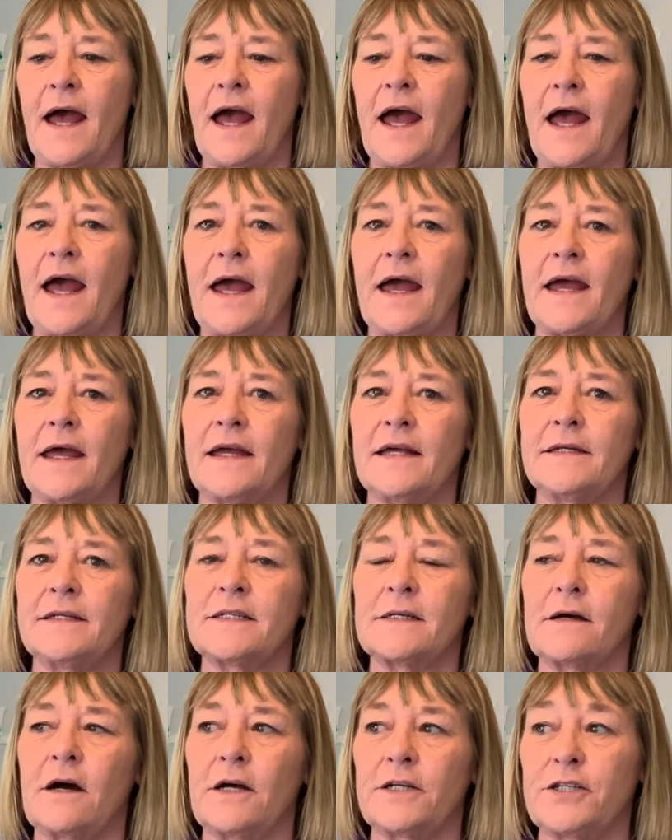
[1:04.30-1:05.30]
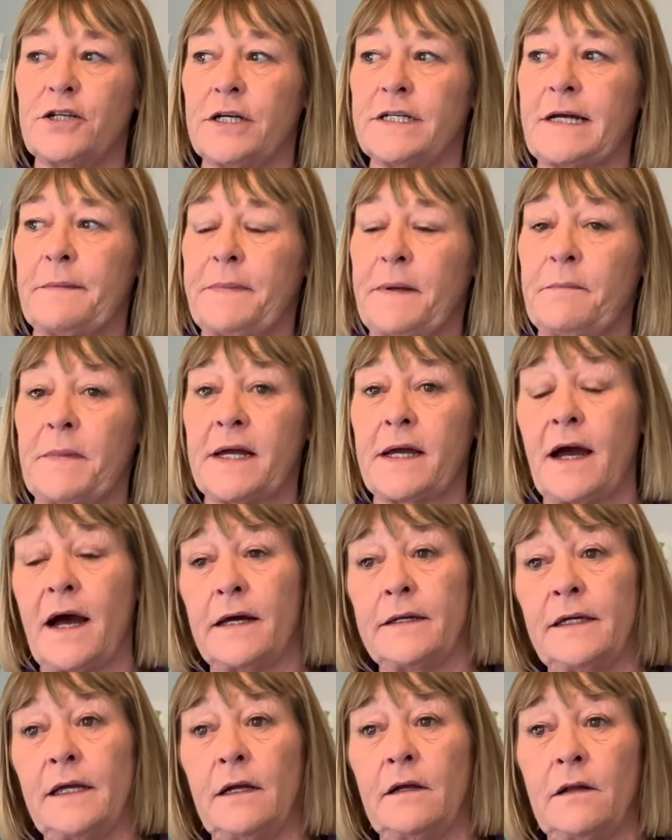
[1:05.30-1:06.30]
and I turned up in my
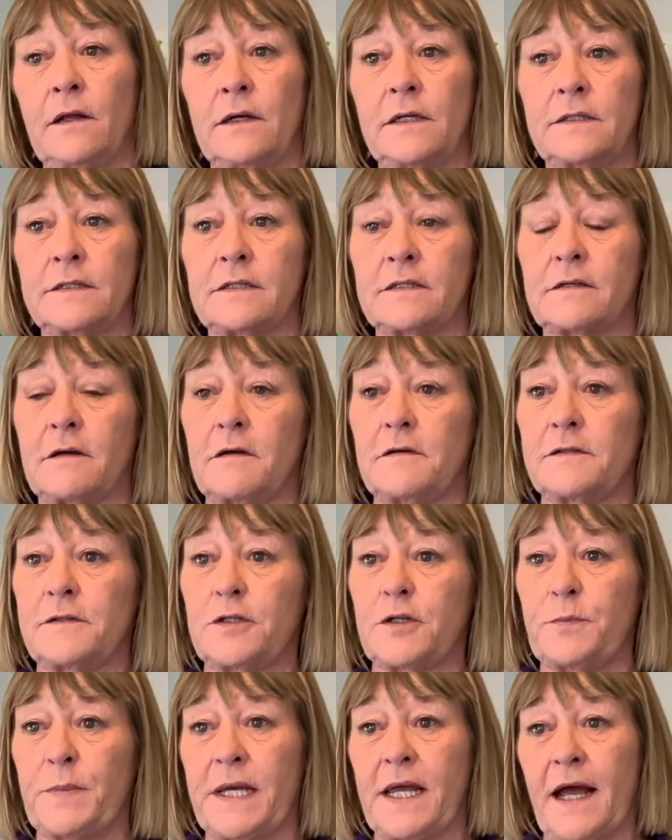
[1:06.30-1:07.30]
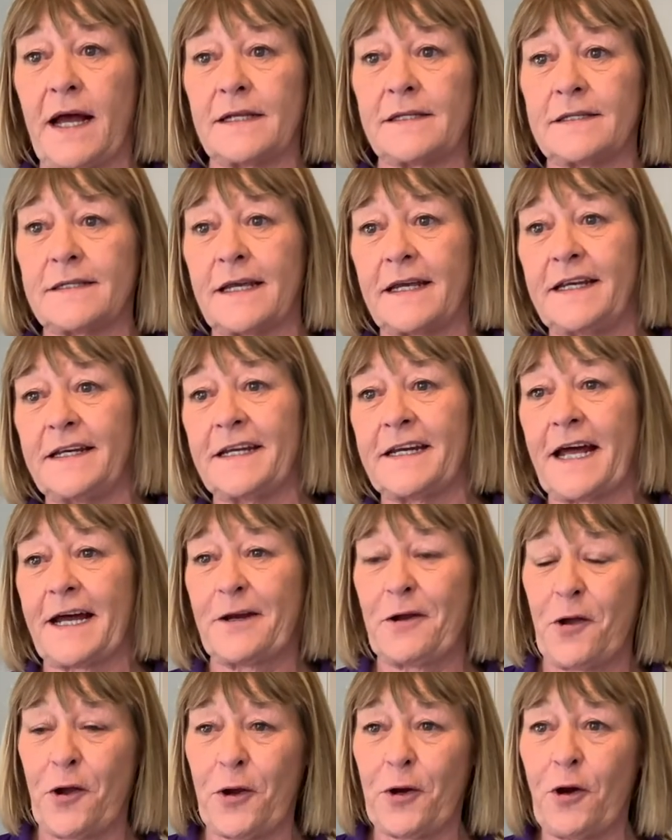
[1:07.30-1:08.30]
gardening clothes because I was to be unseen and
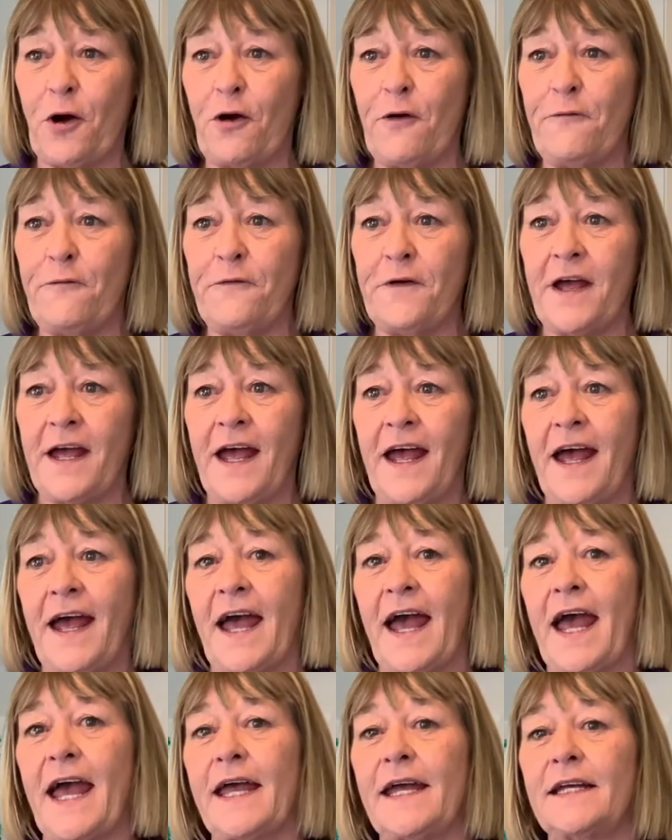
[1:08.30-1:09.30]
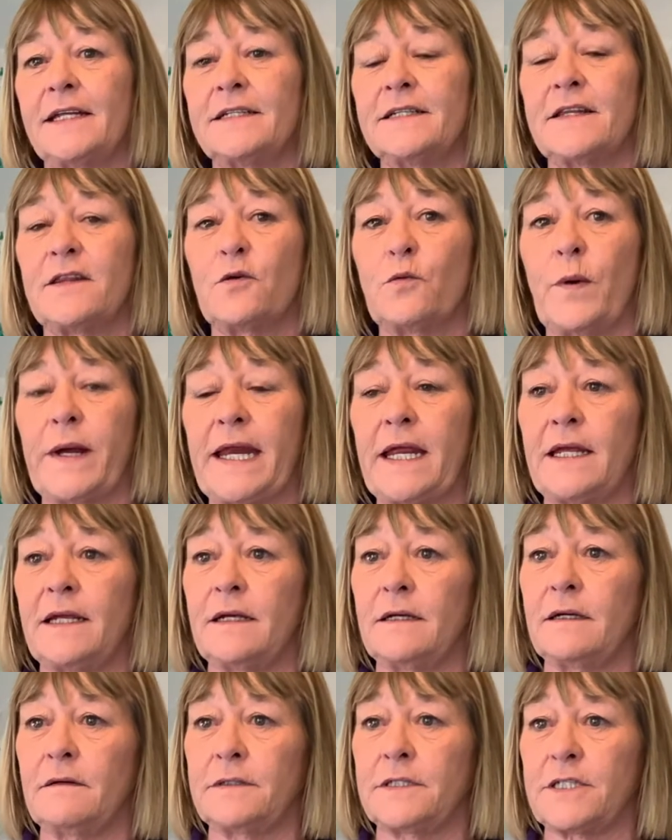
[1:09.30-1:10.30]
unheard of, and the
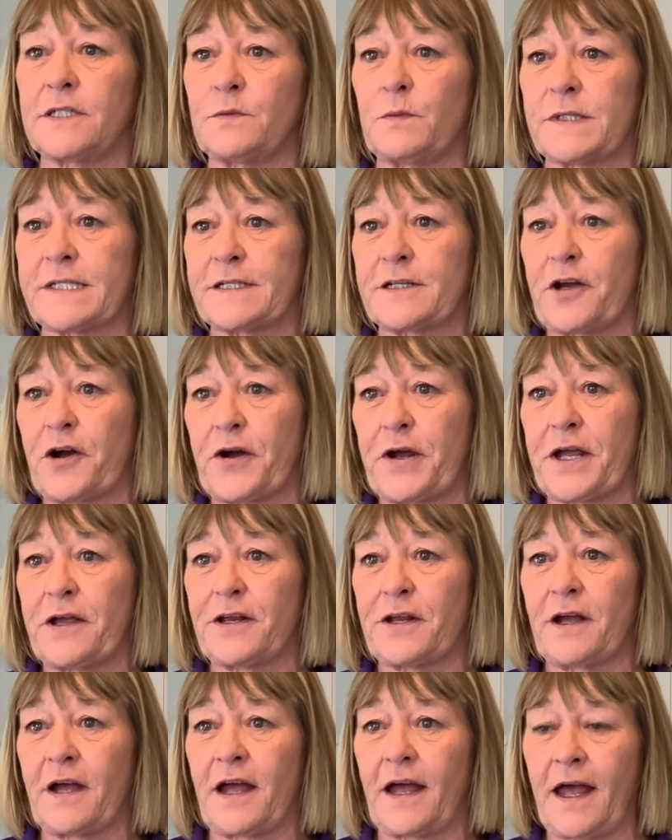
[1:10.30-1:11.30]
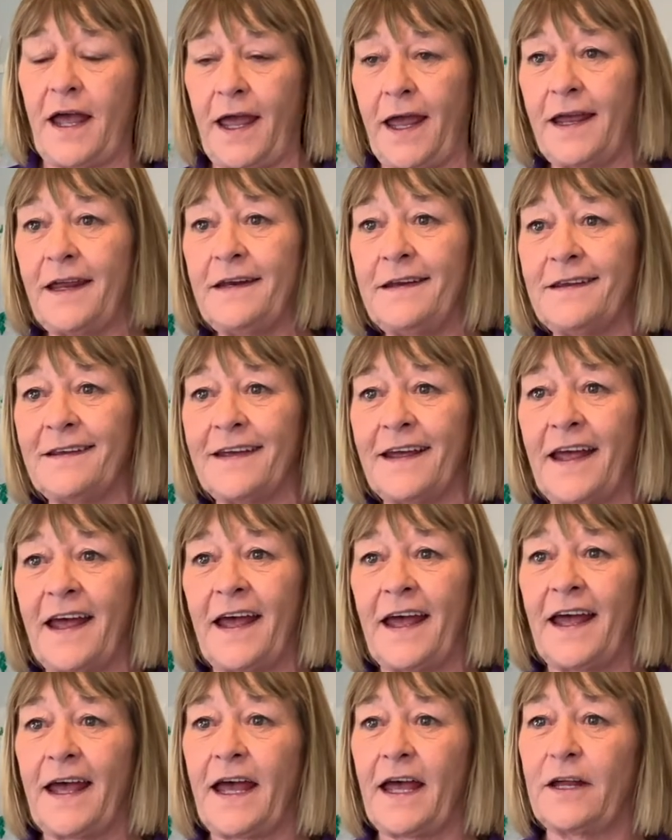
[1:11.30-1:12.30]
wedding just wasn't going ahead,
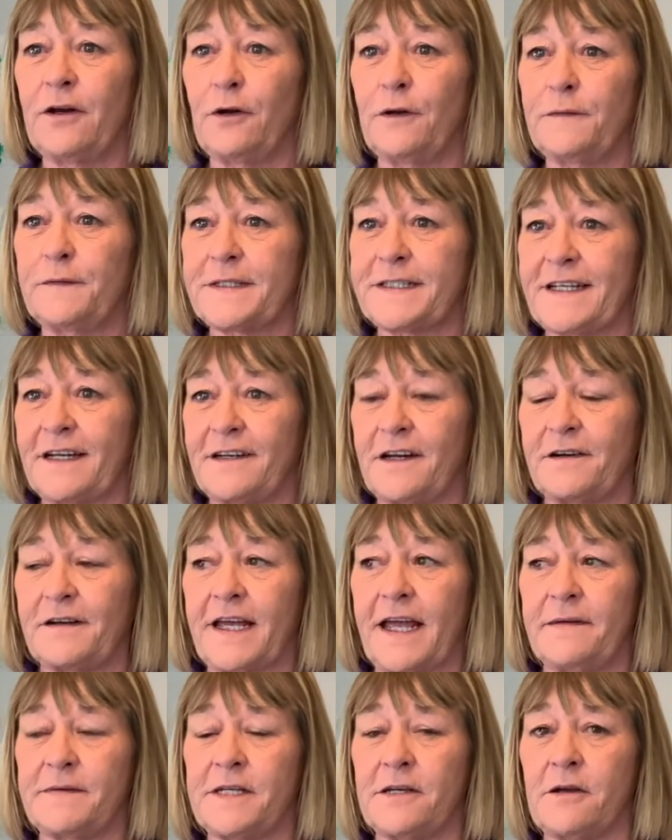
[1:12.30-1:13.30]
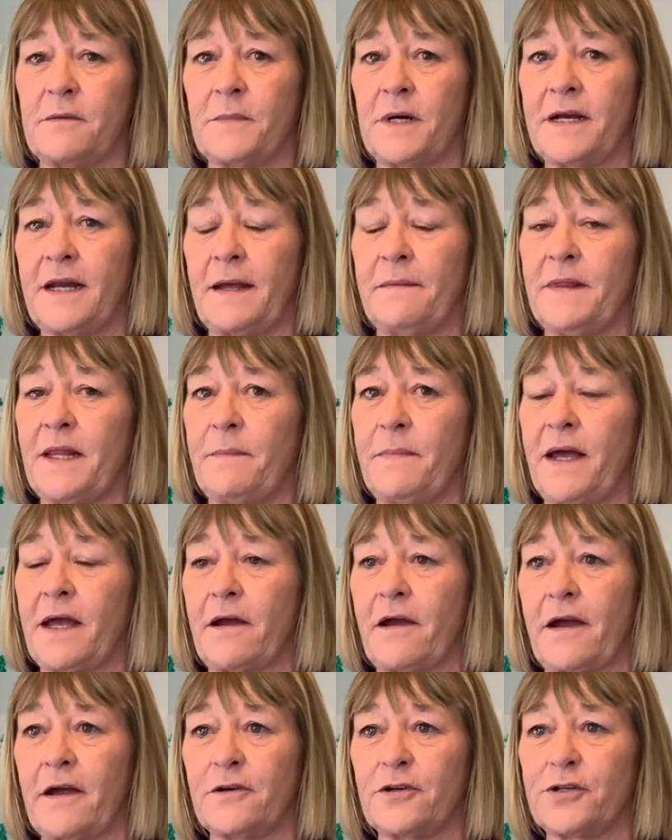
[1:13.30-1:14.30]
and all of a sudden I kept hearing my name in the
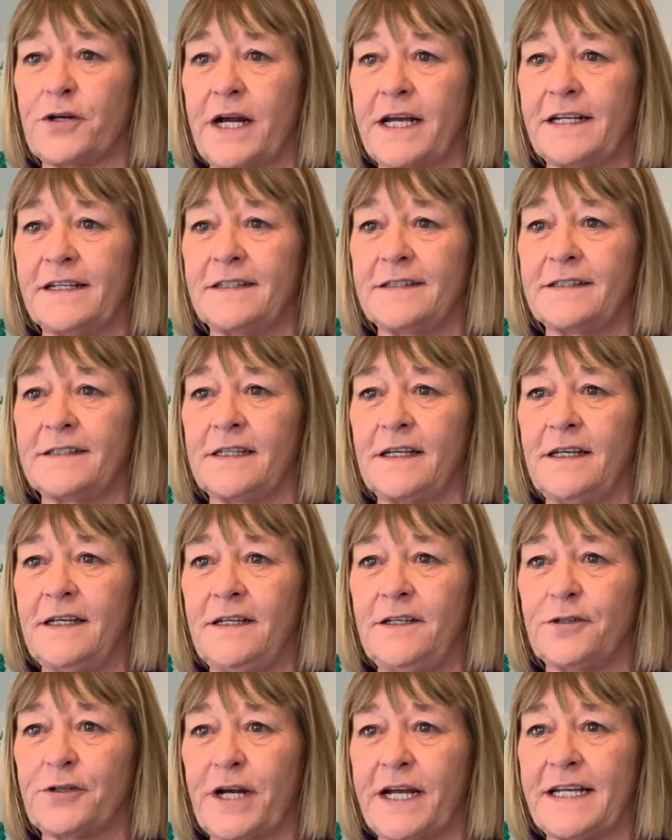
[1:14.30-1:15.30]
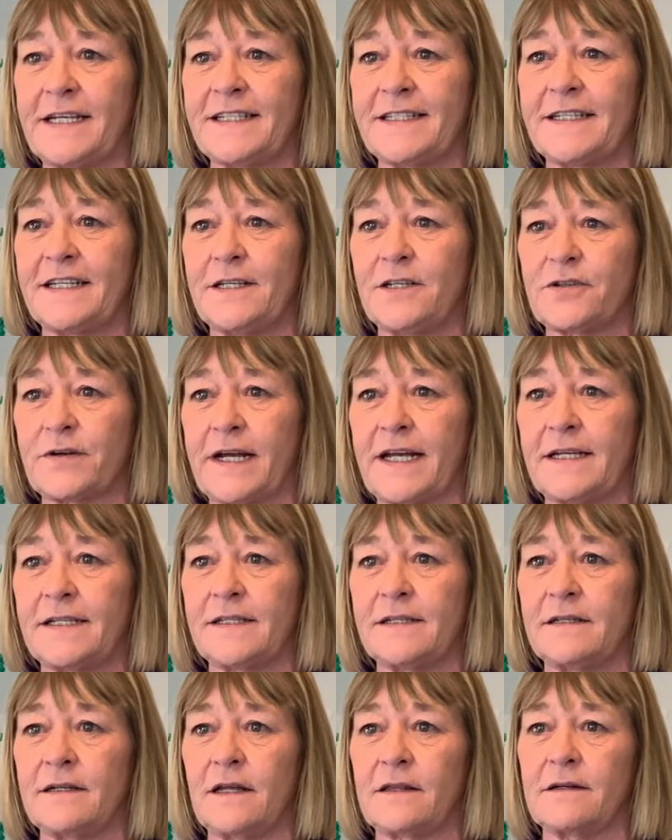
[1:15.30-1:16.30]
background,
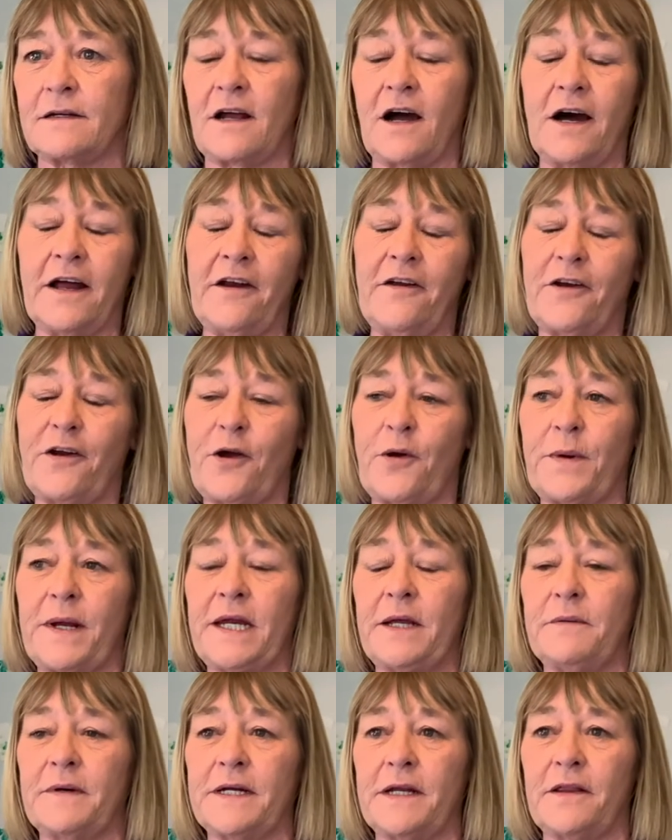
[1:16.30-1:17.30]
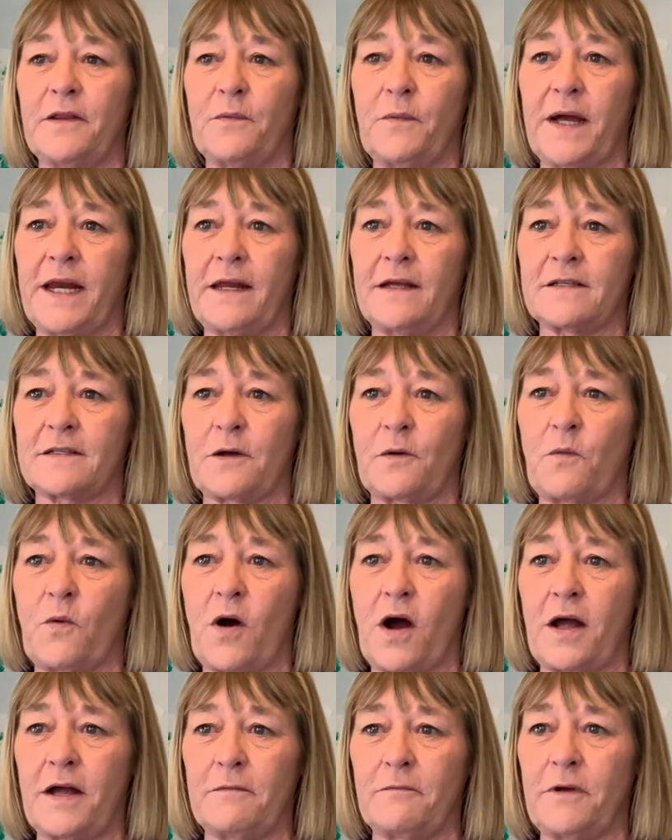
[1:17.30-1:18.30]
Tracey, and I thought, I don't know anyone at the wedding, so
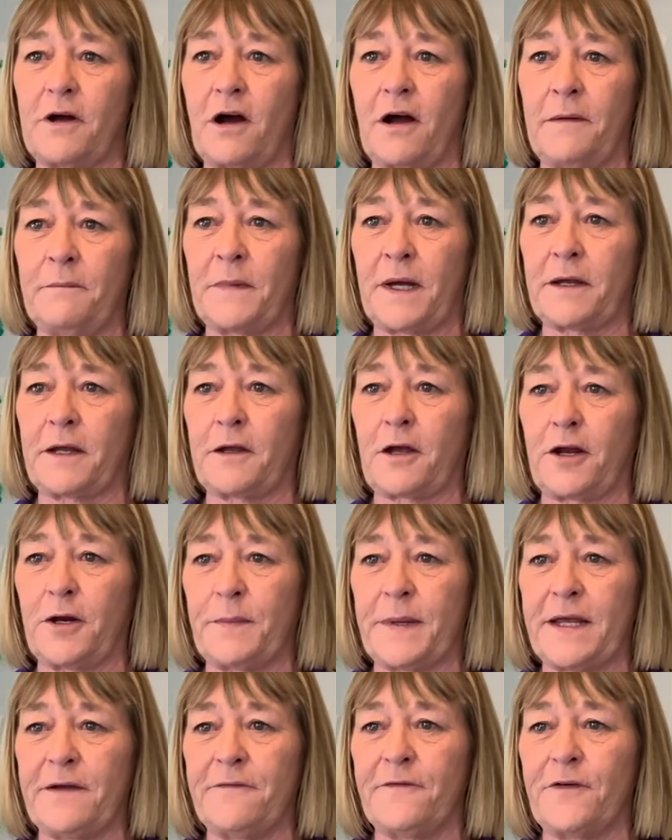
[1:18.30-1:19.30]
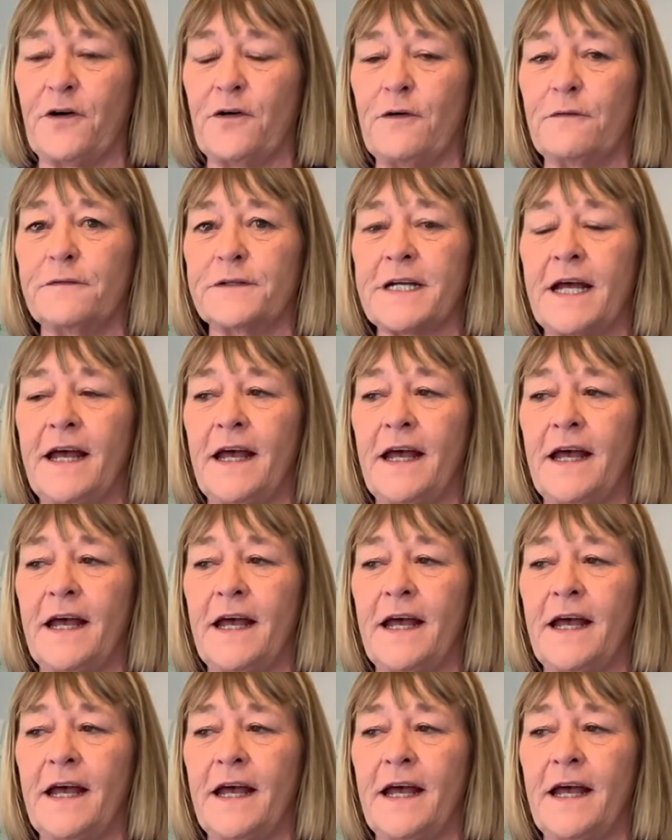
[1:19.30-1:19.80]
why am I going to be involved?